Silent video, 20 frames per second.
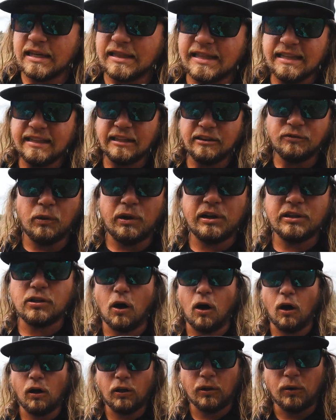I think this one is
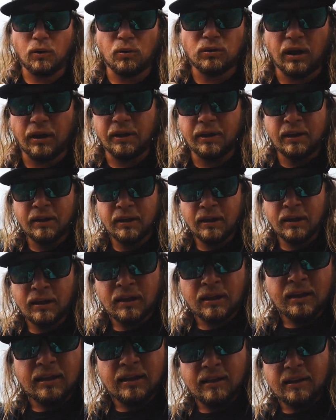hollow. Hold on.
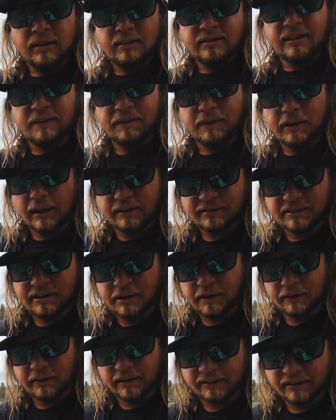Let's see if you guys can
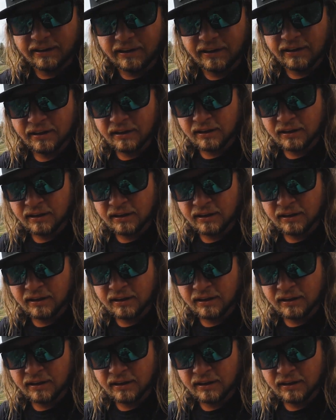hear this.